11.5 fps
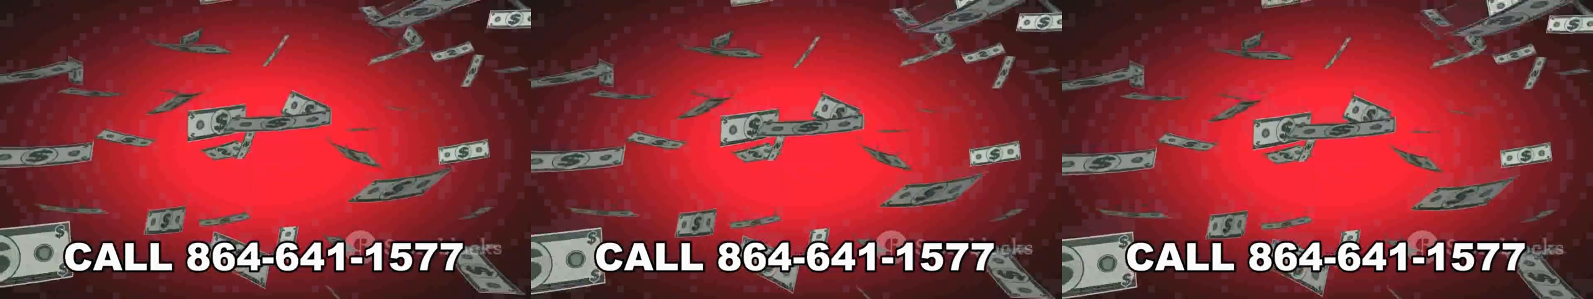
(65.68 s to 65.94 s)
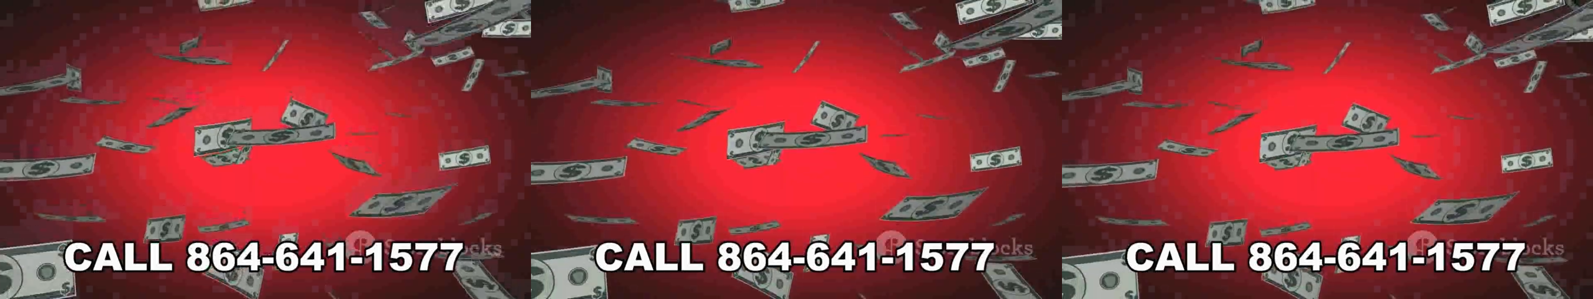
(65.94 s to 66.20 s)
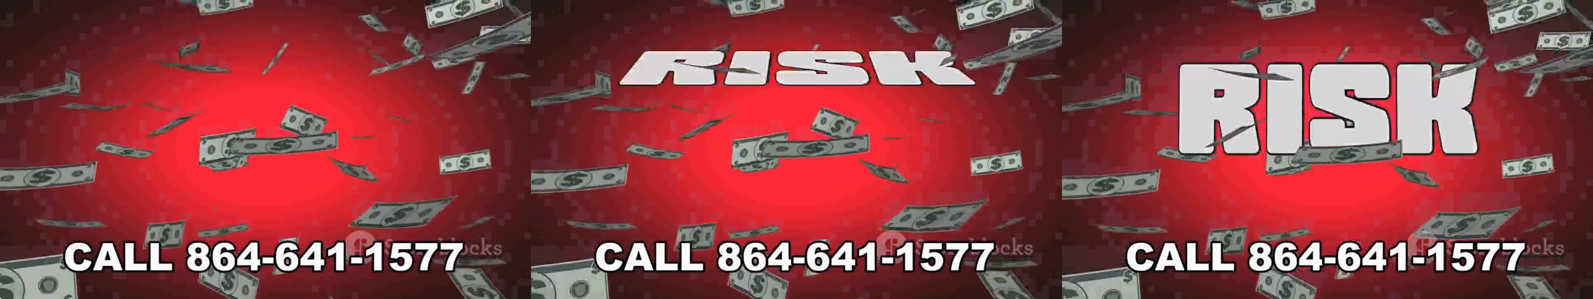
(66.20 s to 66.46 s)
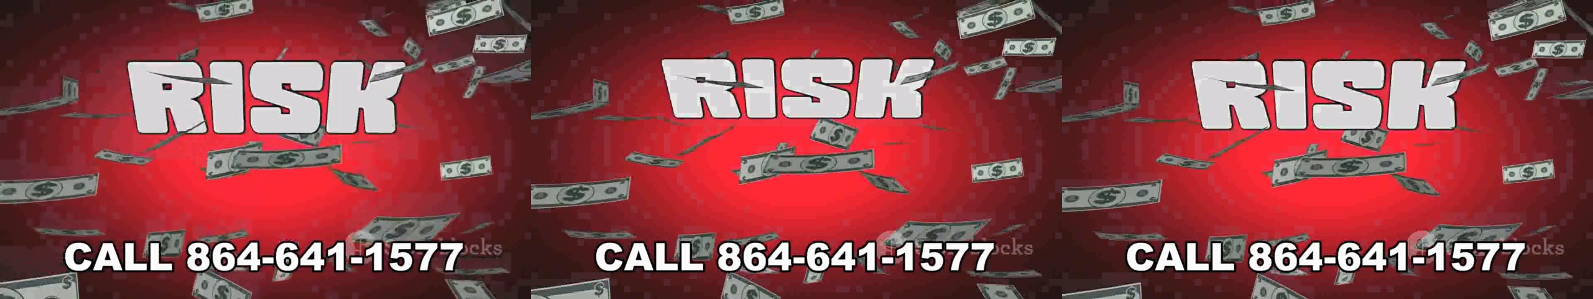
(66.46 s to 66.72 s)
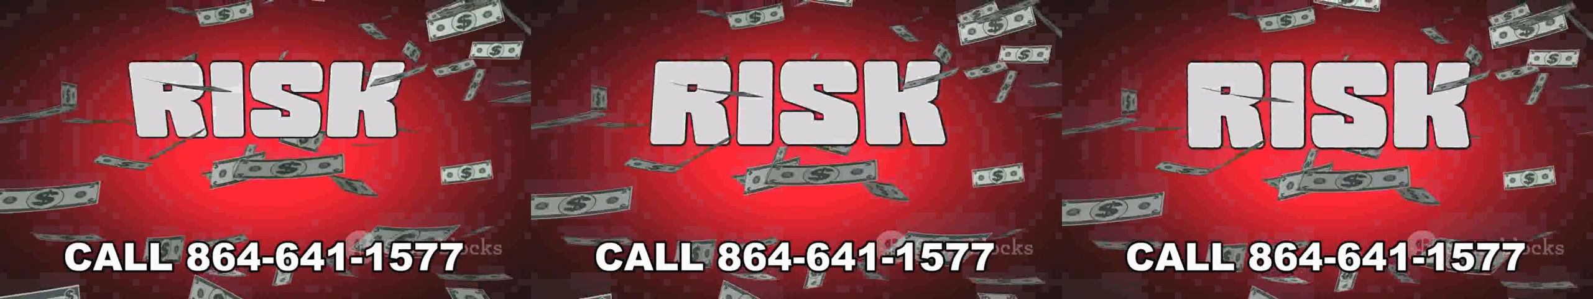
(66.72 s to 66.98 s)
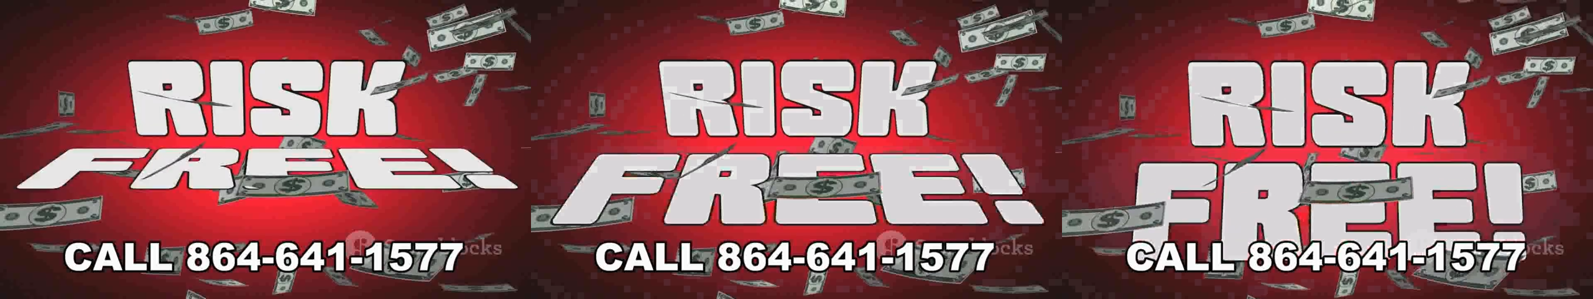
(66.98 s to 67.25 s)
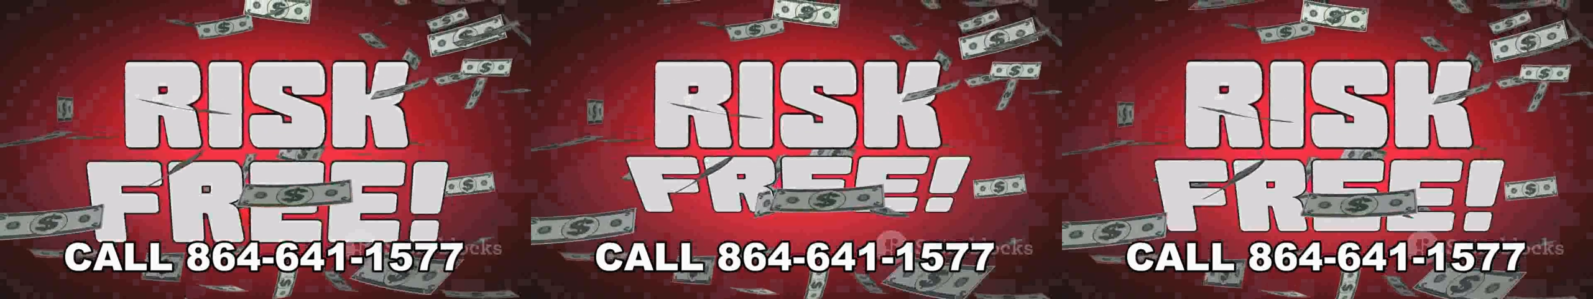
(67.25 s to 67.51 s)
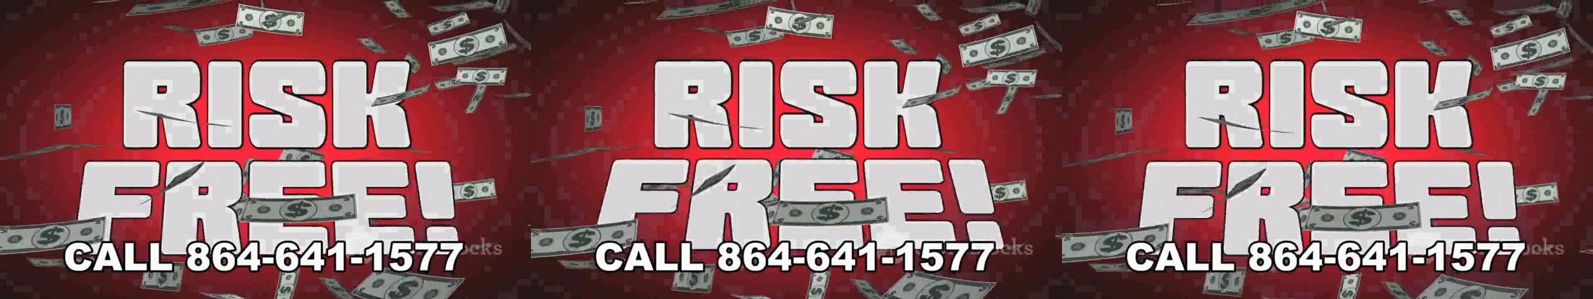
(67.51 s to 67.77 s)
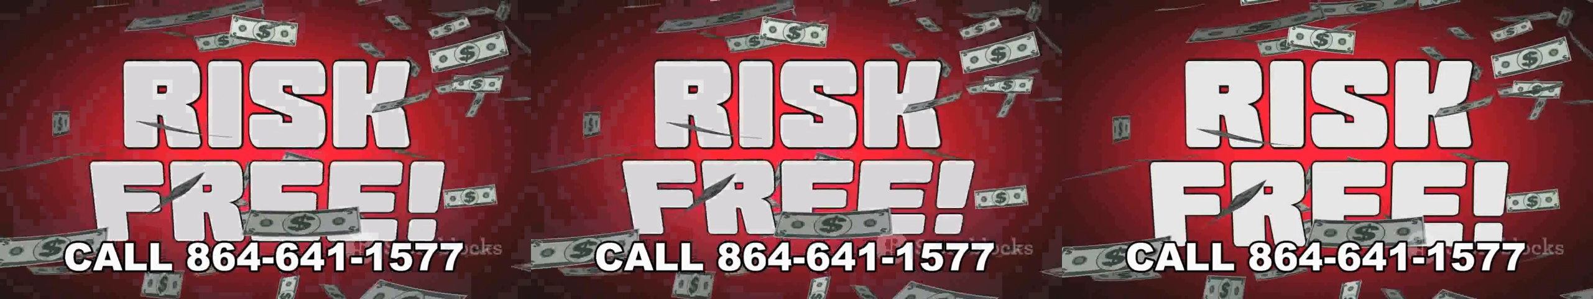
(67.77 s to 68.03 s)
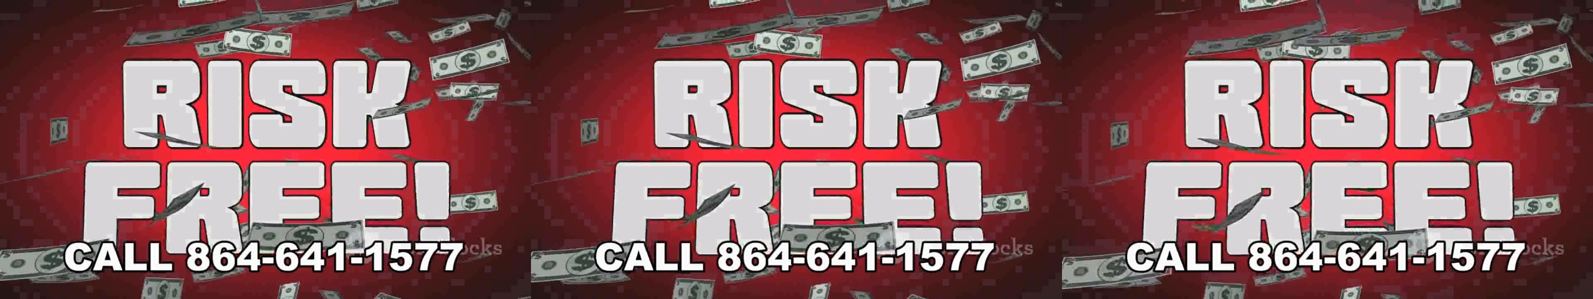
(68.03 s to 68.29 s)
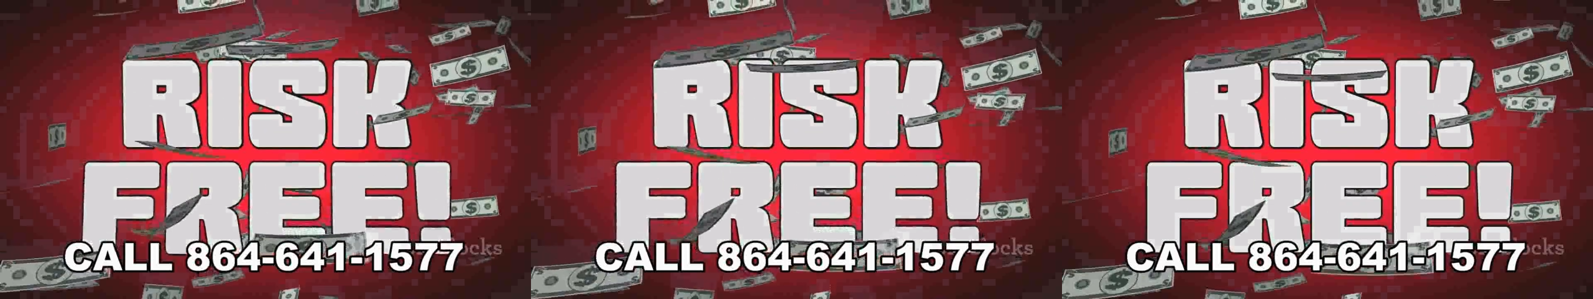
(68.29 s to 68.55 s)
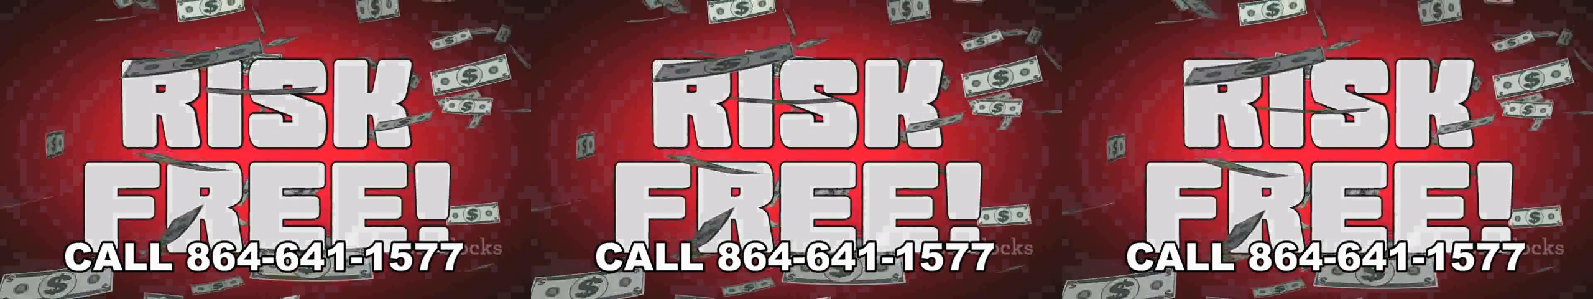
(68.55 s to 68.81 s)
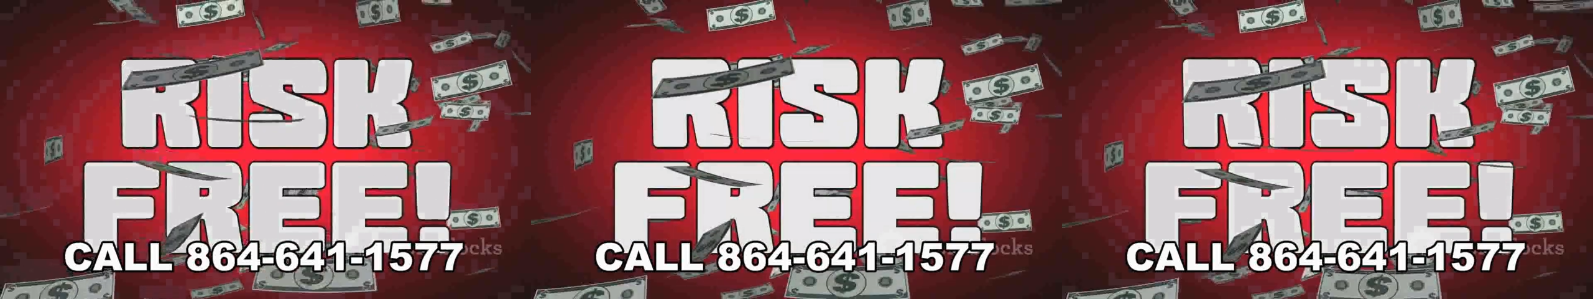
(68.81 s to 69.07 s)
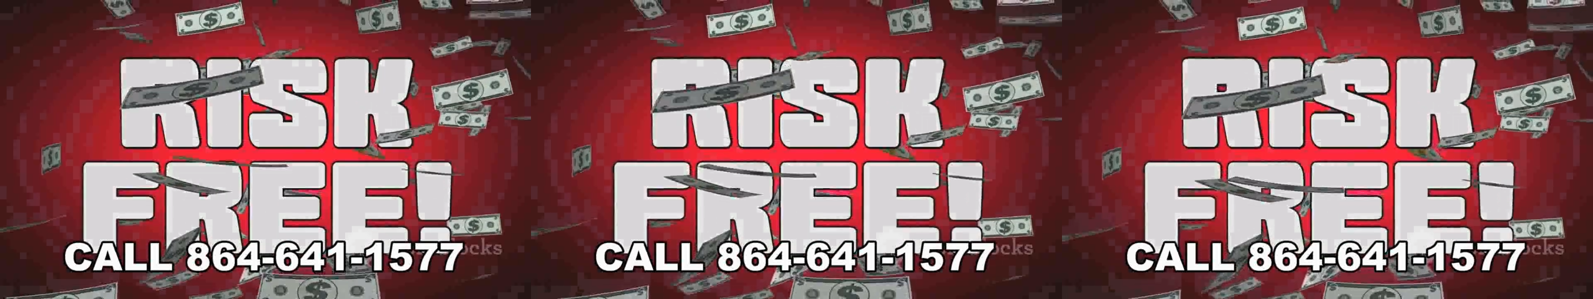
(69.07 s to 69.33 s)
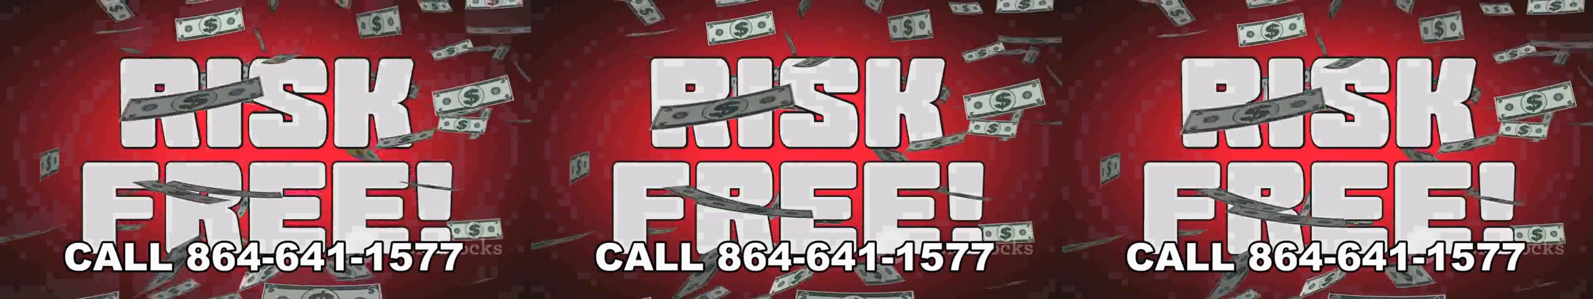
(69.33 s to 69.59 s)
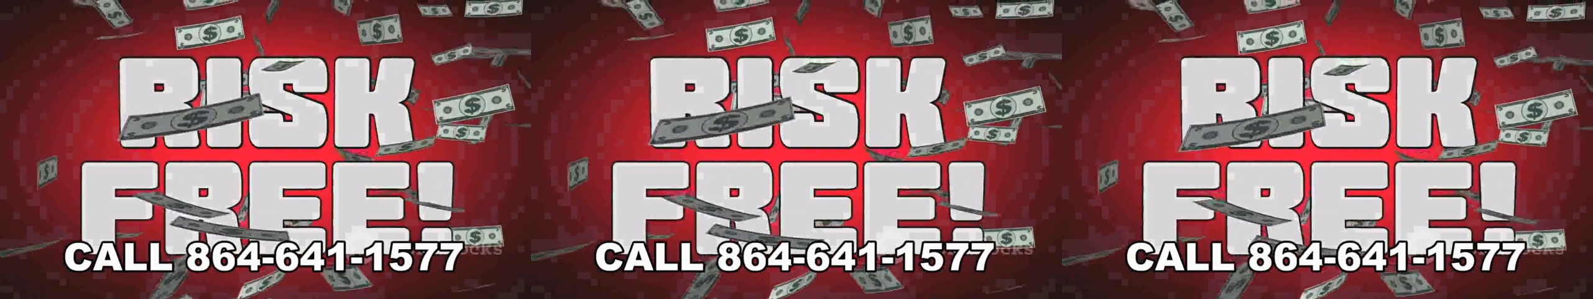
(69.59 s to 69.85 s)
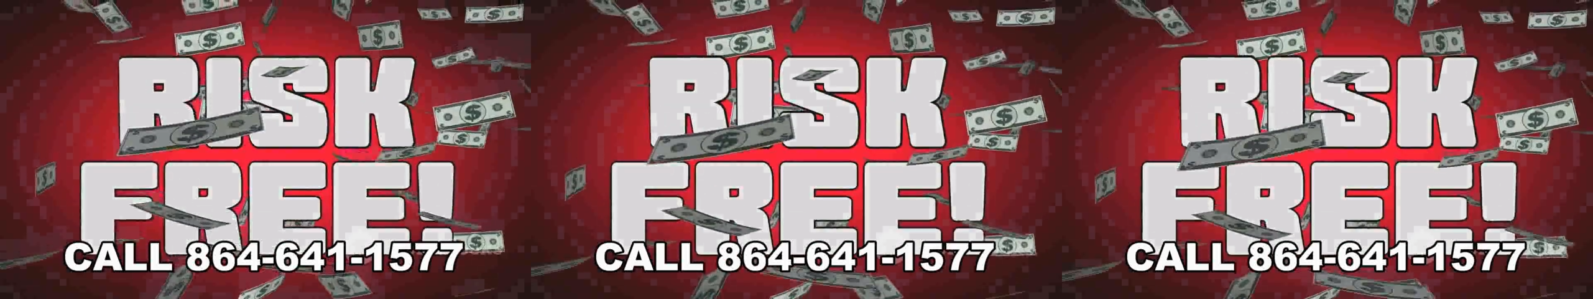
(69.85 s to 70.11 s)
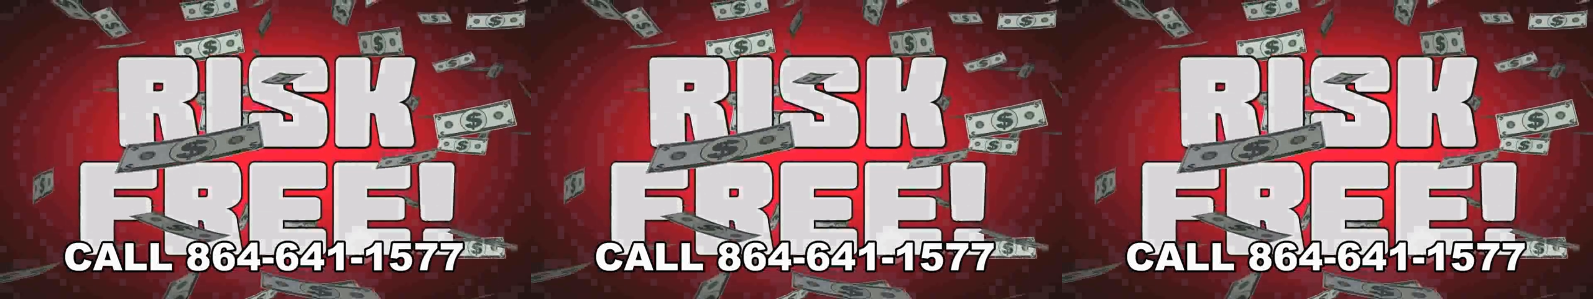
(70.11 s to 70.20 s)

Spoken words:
[unreadable: no face in view]